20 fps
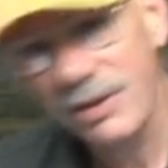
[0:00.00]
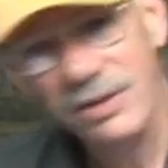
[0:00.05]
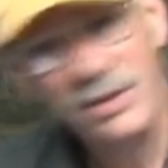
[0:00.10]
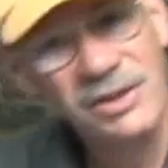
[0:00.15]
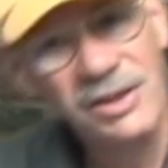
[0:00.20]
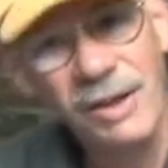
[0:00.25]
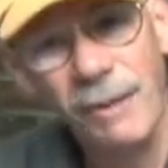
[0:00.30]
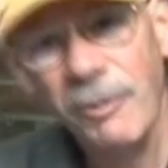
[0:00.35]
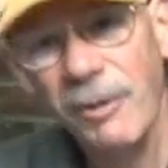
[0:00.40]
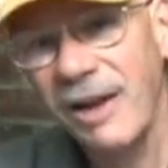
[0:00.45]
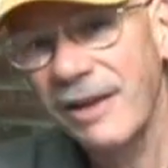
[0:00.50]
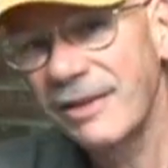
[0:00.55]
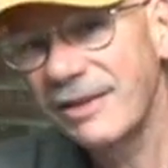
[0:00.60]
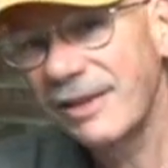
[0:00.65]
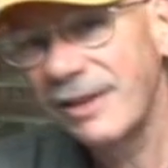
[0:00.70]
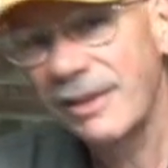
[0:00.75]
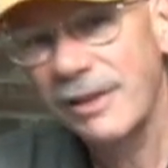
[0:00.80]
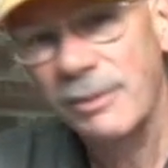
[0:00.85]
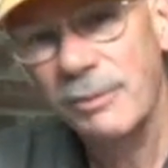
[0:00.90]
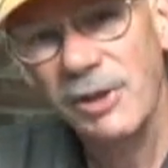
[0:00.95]
somebody's
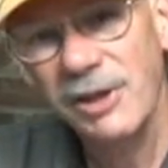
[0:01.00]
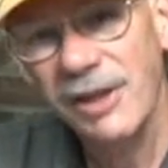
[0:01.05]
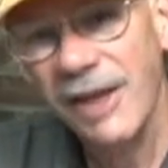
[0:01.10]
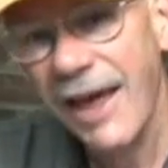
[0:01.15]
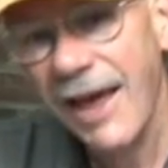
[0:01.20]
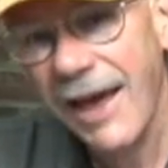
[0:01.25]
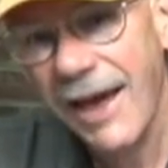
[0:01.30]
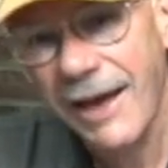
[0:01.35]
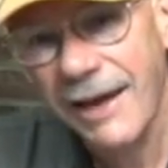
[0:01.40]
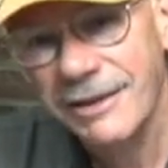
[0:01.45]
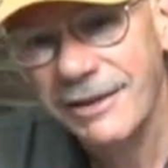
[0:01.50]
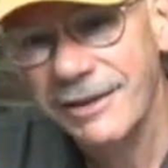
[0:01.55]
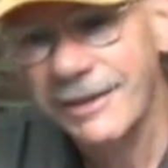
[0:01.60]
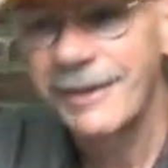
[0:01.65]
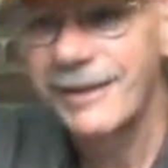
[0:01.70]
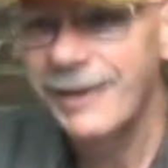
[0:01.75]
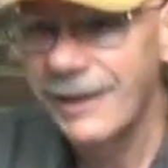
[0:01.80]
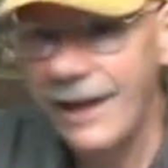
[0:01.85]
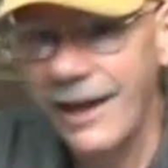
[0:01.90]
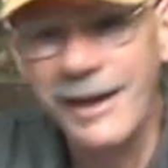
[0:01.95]
going to be last.
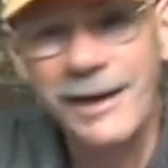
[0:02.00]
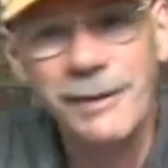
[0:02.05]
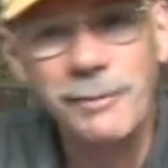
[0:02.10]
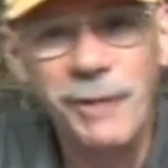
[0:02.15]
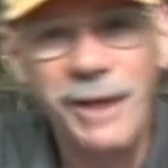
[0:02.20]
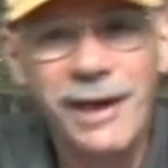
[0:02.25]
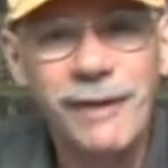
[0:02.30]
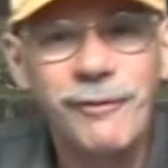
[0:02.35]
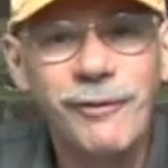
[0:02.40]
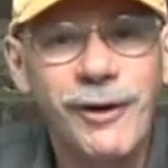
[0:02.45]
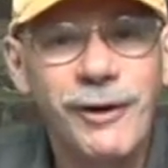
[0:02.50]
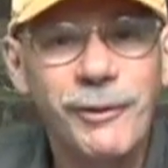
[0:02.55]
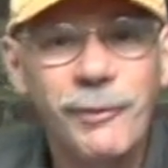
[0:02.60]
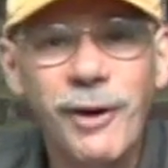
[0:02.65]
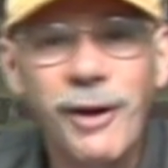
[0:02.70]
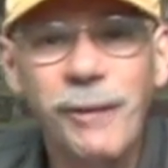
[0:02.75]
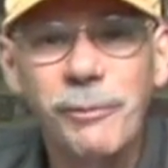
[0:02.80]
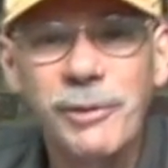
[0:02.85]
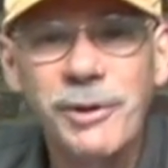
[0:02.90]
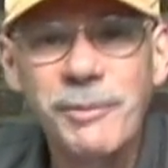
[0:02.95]
And it may very
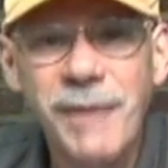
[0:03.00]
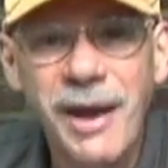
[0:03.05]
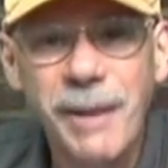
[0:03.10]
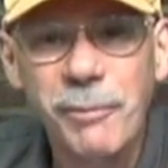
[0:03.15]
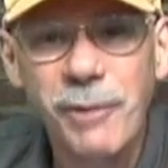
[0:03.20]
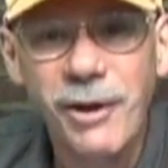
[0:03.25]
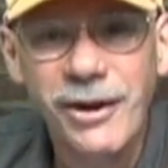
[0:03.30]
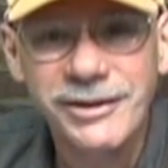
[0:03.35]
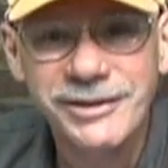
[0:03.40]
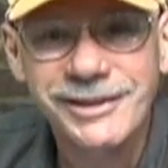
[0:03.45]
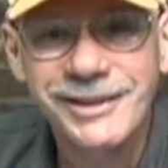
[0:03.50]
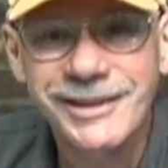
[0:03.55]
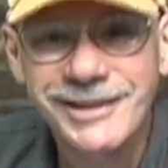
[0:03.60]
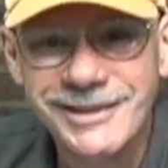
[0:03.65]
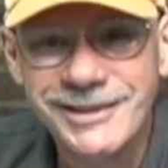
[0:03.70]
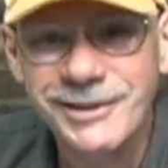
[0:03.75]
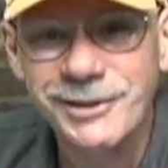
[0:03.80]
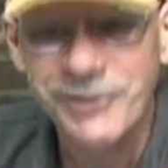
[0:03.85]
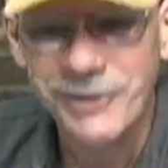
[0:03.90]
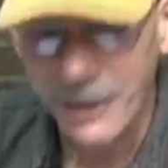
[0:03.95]
well be my boss
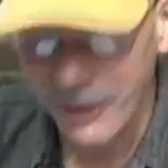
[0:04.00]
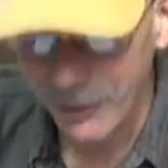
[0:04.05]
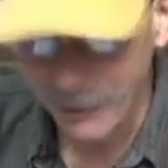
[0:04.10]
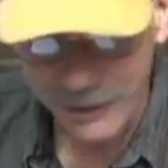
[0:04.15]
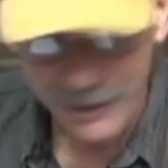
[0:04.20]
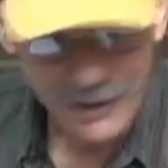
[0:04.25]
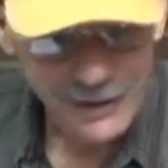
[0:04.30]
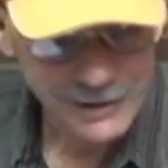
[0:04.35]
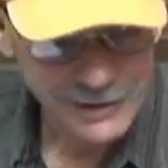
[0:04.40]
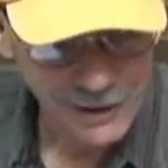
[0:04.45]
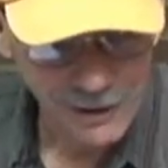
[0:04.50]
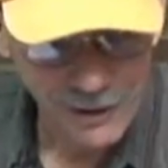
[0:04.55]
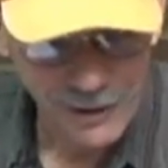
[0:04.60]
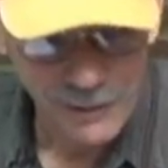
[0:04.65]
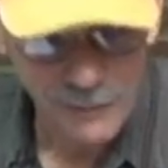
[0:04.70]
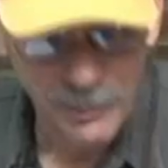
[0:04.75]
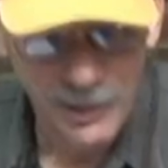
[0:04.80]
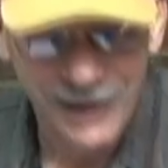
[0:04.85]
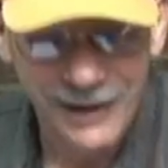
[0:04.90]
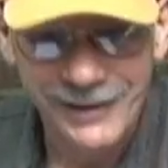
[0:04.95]
because, you know,
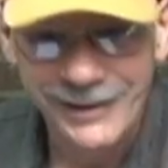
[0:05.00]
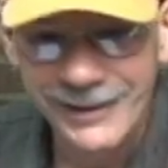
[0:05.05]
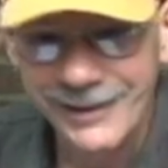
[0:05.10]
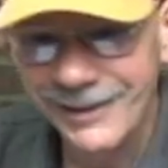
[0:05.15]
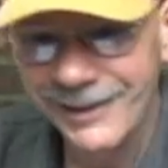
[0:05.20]
karma.